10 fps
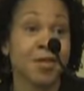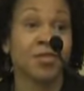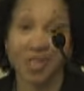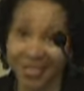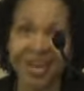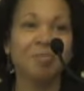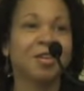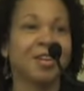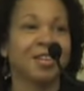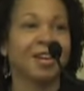So I said, I'm
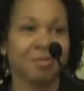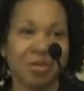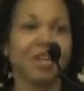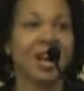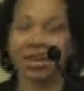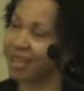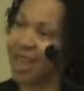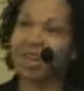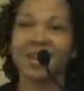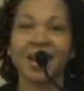good. I'm good. I,
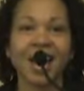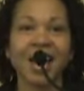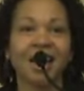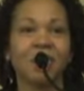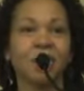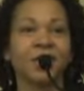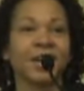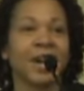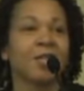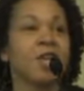hey, I got it. Holding it
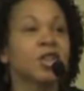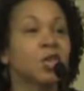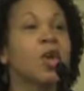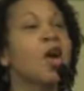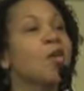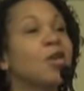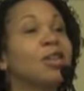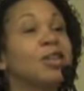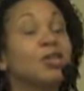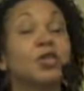down. So we all go
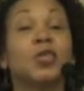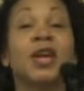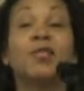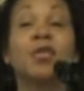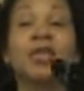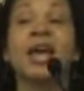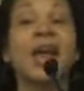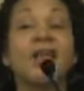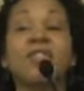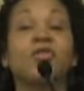to Lesotho, and when they
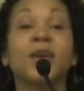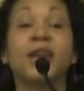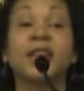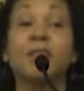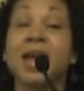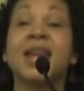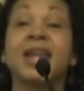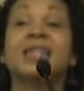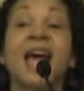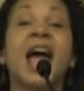have this meeting, the
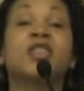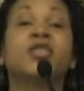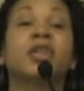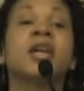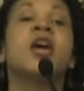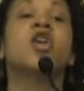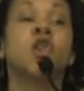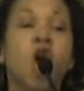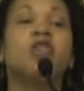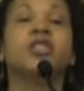meeting is actually
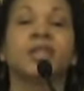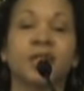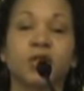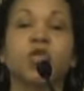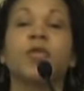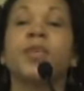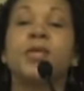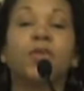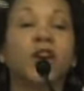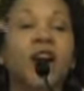larger than this room, and
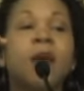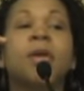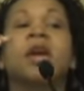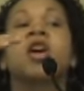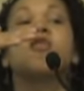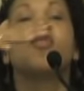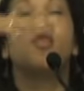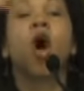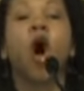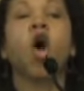people are coming
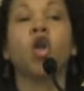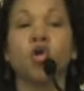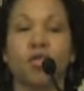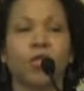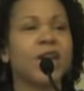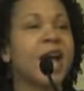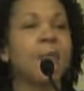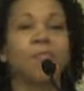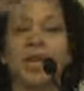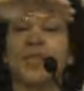from all over. We
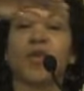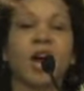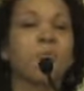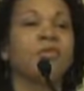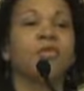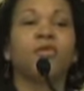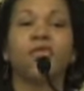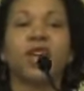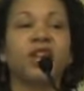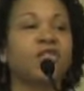got people coming from
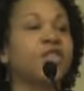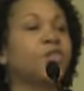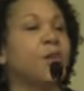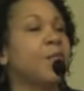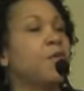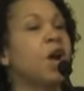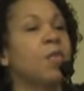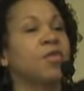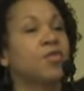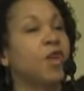villages, people
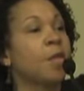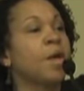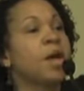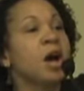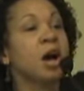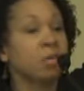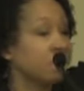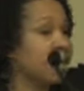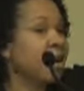coming from uh, the,